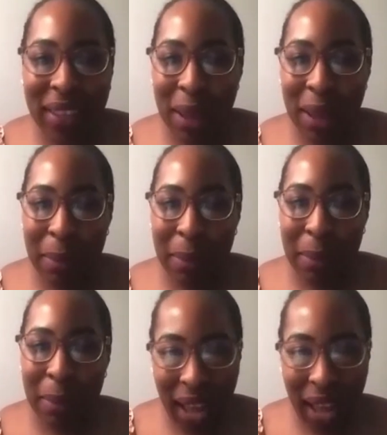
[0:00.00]
and like
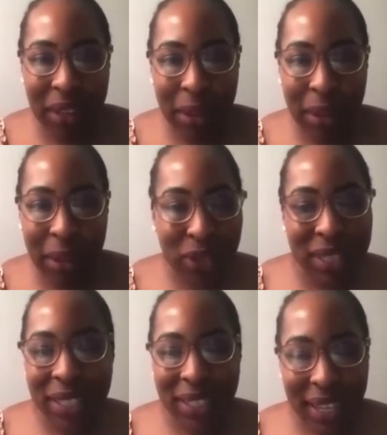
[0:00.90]
have them
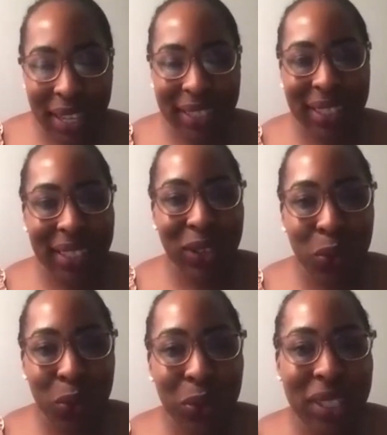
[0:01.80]
disperse into like the
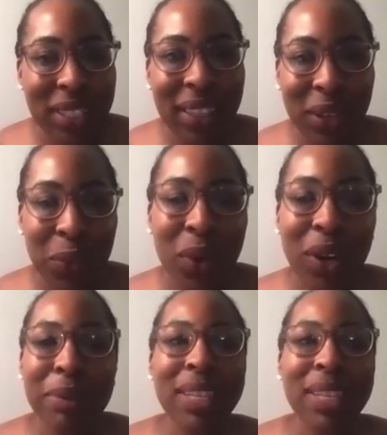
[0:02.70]
little roaches that they were?